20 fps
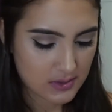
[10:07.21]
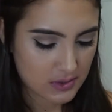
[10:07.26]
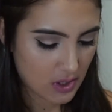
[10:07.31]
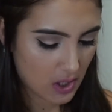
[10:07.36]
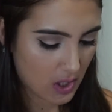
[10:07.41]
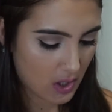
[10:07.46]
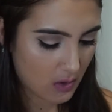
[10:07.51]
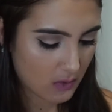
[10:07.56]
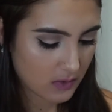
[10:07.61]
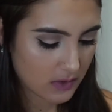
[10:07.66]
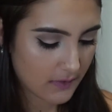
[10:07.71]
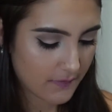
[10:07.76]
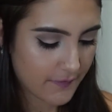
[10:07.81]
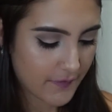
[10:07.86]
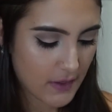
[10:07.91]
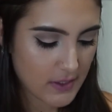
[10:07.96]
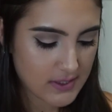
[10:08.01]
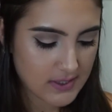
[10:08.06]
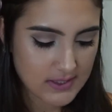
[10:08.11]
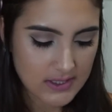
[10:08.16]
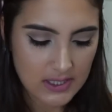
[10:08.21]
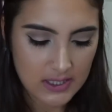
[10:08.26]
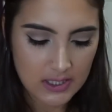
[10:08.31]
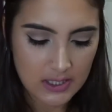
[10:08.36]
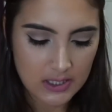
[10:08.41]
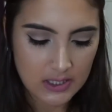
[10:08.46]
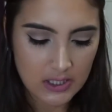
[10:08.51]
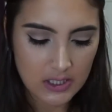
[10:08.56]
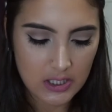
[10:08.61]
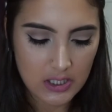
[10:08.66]
So the first thing
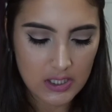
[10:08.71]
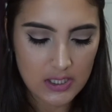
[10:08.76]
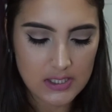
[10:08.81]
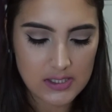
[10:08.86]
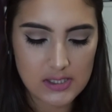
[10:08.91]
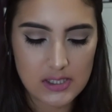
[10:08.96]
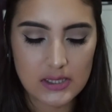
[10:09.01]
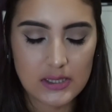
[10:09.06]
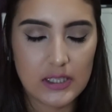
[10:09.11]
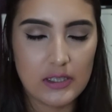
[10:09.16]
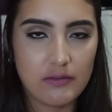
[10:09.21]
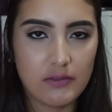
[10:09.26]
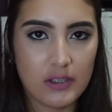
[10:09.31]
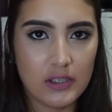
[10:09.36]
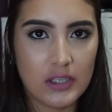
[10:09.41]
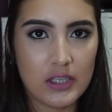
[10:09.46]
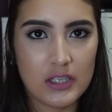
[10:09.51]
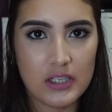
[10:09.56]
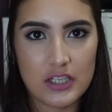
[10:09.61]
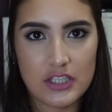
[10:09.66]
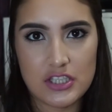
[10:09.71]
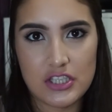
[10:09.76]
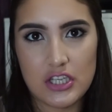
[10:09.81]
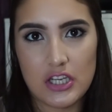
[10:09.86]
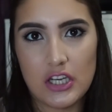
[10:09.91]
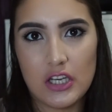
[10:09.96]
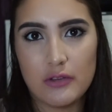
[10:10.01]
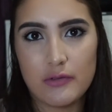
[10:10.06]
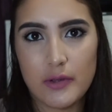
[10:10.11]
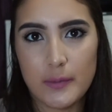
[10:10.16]
in here is the leave-in
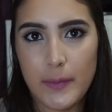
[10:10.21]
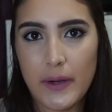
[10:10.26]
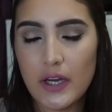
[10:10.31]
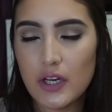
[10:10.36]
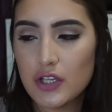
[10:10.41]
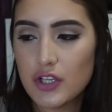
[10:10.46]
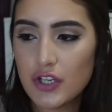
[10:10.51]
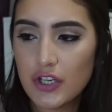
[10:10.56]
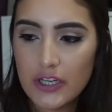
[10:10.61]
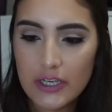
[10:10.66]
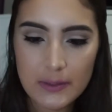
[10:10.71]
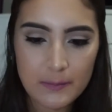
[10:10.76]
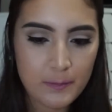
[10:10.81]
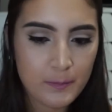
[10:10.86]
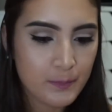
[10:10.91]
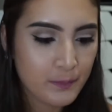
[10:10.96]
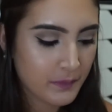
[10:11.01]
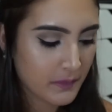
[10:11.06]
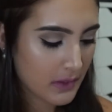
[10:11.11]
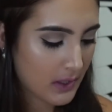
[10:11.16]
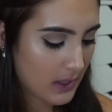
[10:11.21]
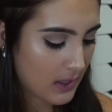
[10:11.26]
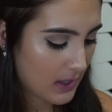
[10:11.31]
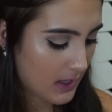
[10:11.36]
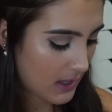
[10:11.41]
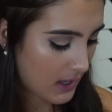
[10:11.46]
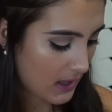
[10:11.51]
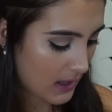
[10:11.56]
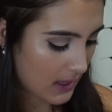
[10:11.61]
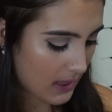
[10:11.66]
conditioning repair cream.
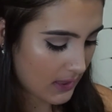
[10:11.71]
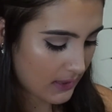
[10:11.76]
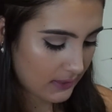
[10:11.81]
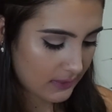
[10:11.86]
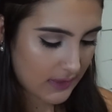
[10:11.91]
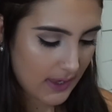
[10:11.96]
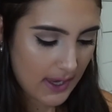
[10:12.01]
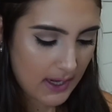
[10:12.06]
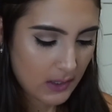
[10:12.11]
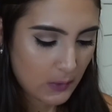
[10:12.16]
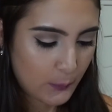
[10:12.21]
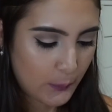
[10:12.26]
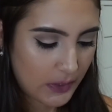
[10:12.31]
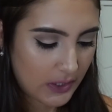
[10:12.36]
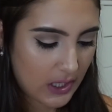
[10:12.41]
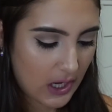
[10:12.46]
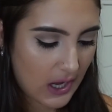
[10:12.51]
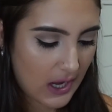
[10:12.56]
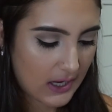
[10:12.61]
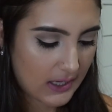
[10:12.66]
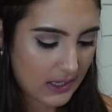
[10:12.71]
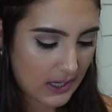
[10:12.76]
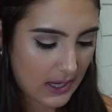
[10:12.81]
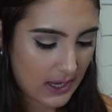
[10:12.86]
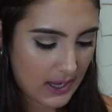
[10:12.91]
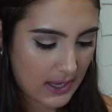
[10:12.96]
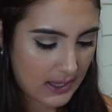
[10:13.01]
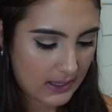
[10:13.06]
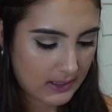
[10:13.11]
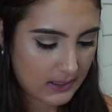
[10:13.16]
Then we got
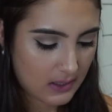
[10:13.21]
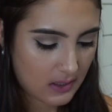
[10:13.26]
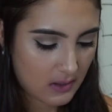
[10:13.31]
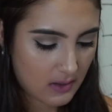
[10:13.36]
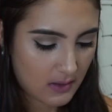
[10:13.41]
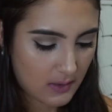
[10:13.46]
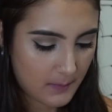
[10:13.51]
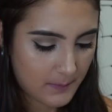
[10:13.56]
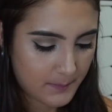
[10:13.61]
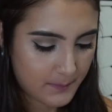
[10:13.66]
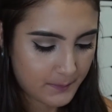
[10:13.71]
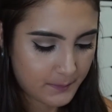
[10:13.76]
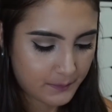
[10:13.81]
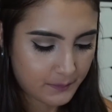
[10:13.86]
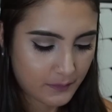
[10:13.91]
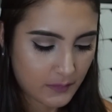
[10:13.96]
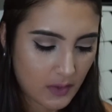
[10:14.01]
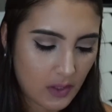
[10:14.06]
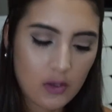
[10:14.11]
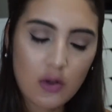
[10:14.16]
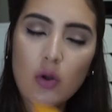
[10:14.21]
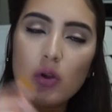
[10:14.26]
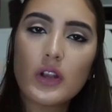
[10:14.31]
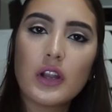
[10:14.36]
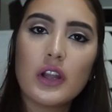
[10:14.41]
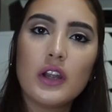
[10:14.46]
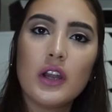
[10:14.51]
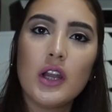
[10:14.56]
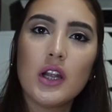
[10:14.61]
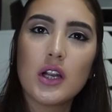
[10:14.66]
a um,
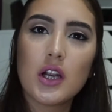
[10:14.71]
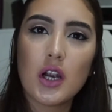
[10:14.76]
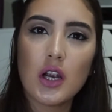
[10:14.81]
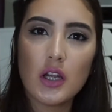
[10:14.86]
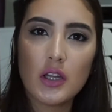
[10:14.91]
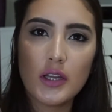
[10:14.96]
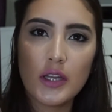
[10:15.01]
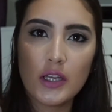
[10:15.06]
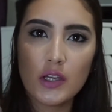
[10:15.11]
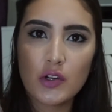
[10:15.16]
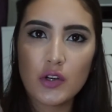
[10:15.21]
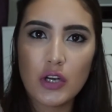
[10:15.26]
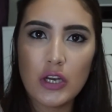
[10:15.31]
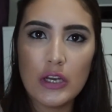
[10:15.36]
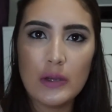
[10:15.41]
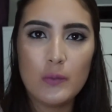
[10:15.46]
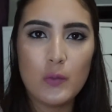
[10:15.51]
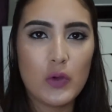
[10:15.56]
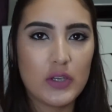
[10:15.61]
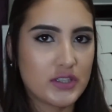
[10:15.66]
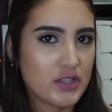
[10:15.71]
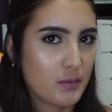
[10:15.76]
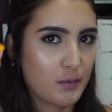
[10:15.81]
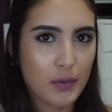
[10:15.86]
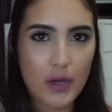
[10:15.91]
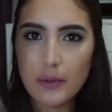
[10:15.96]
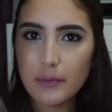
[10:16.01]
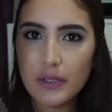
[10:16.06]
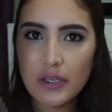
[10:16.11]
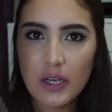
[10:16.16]
coconut curling cream, which I'm
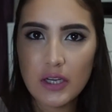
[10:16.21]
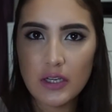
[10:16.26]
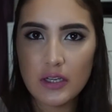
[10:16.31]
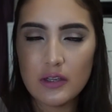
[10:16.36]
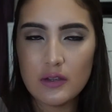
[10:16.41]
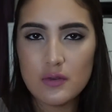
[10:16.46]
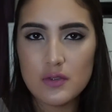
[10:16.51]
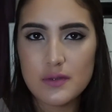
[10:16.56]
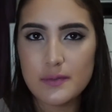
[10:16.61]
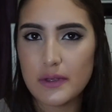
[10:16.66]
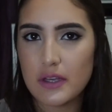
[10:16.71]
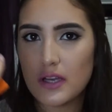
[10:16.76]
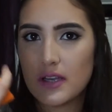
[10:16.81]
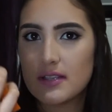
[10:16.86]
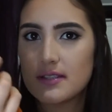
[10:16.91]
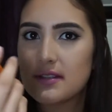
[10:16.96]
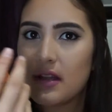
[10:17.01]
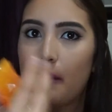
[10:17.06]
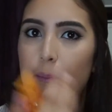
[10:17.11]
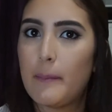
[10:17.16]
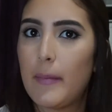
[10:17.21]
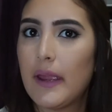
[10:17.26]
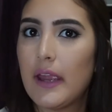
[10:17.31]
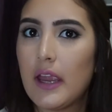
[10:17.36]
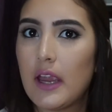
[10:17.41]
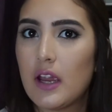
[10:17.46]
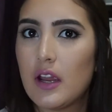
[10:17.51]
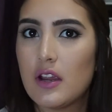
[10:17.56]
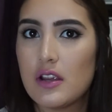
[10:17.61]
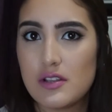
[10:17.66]
probably not going to use because my
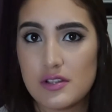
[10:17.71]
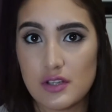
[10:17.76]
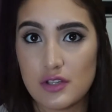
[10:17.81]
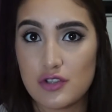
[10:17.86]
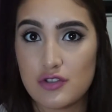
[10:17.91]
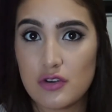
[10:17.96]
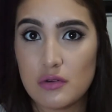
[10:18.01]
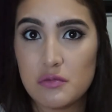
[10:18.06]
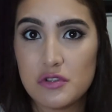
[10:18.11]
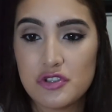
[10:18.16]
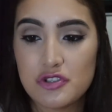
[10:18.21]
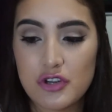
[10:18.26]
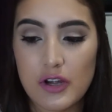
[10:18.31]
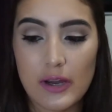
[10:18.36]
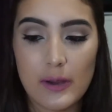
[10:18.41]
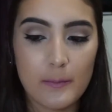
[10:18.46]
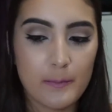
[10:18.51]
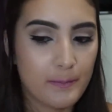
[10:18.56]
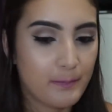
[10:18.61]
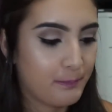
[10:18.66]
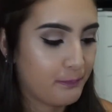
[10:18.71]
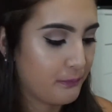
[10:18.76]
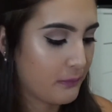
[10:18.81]
hair is extremely straight.